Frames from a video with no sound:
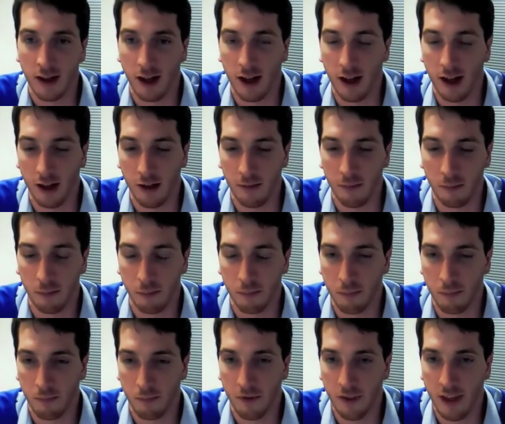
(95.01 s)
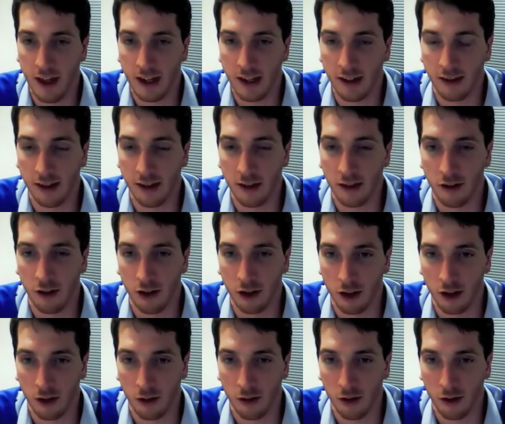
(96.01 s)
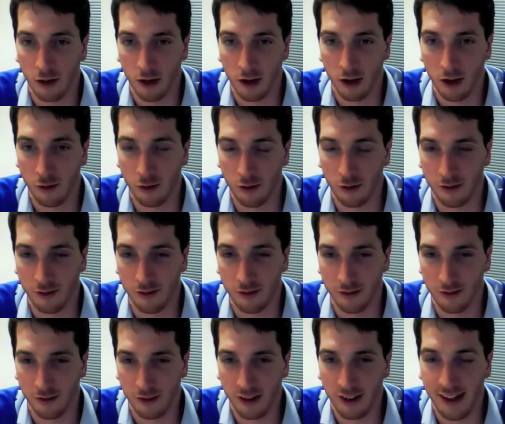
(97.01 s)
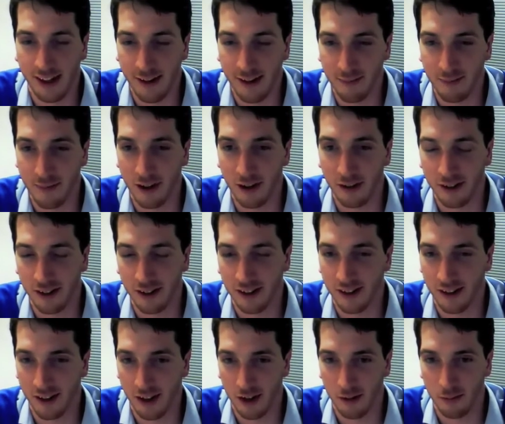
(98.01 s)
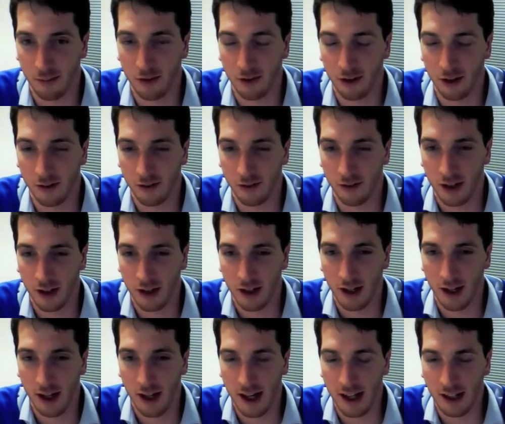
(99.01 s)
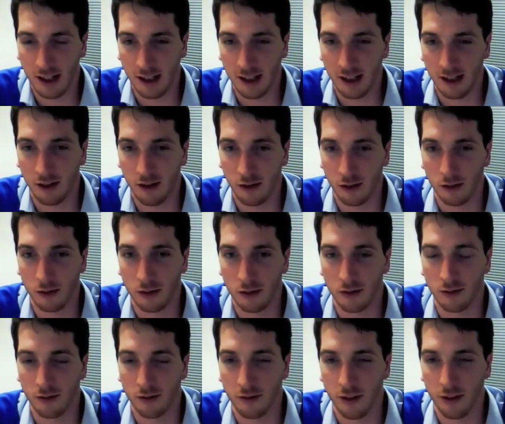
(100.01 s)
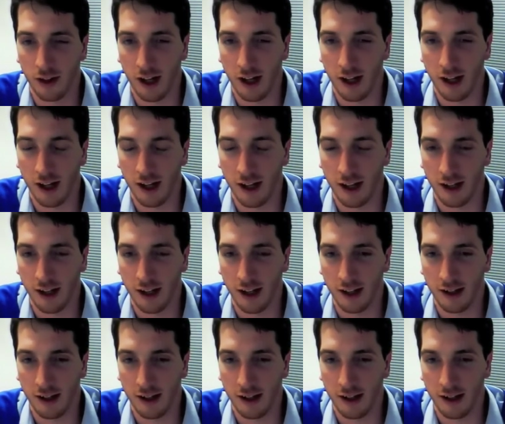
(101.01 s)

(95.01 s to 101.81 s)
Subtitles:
Then it's into sort of game mode in terms of any sort of